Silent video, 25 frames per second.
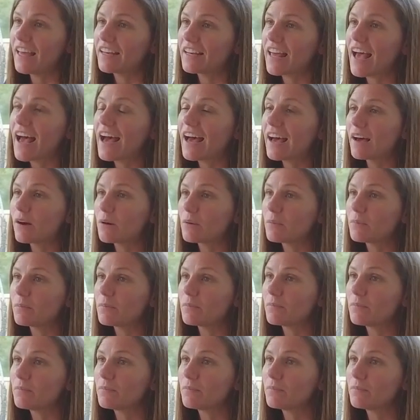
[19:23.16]
And
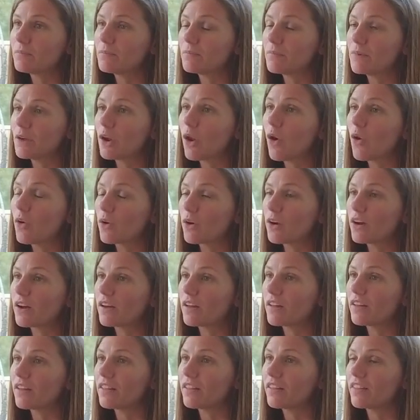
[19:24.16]
how... long
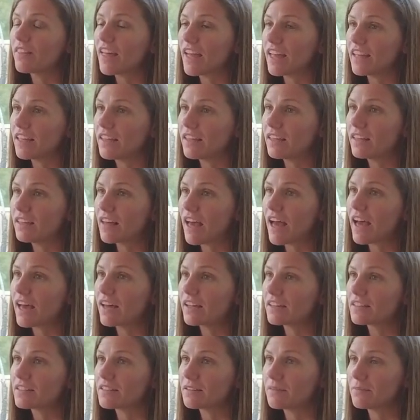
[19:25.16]
they
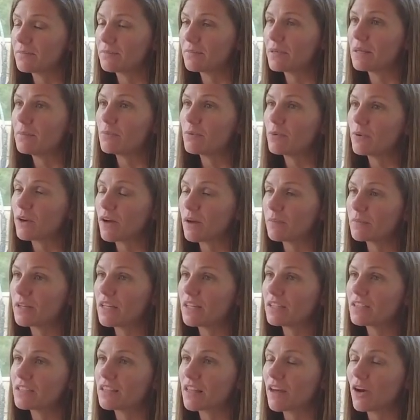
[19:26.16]
had people coming
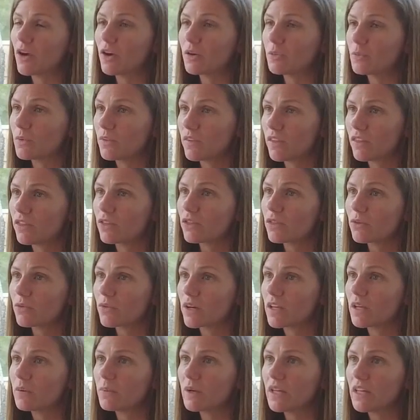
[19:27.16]
into their home. Was it
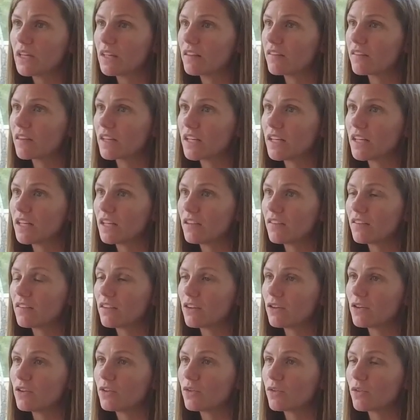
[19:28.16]
3 weeks at least
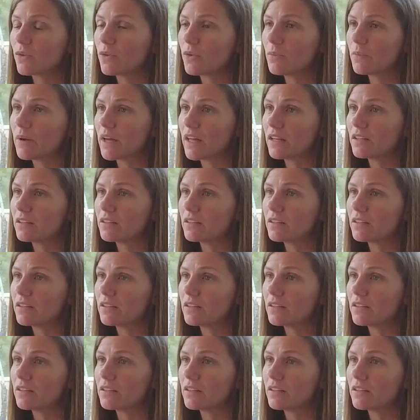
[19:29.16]
that you saw men?